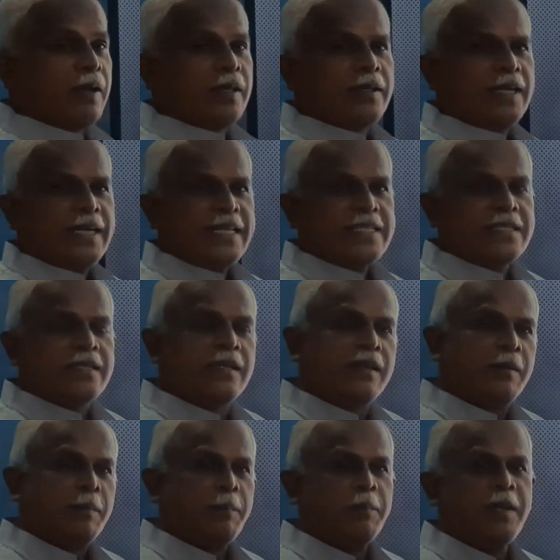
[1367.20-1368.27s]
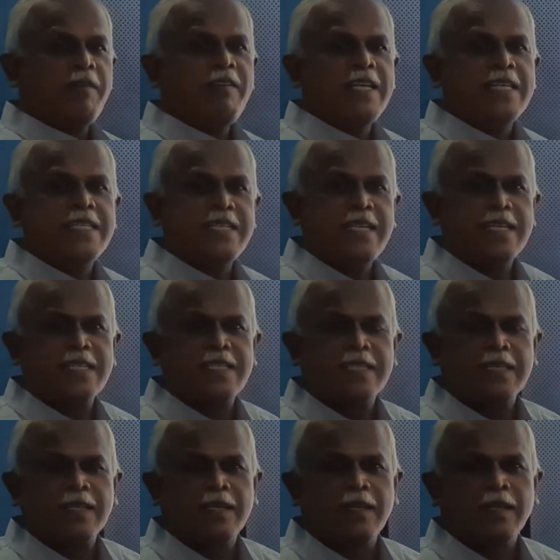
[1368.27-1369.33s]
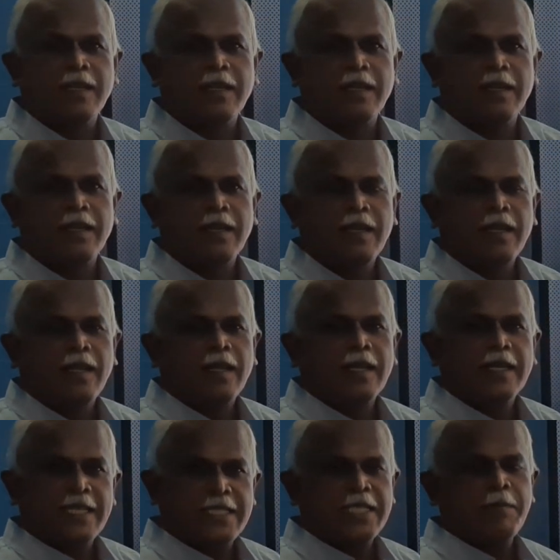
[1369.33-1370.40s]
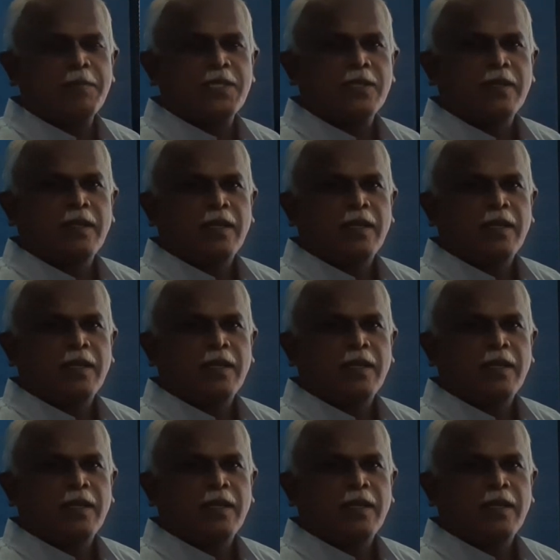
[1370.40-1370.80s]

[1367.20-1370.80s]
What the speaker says: that is previous year's receipts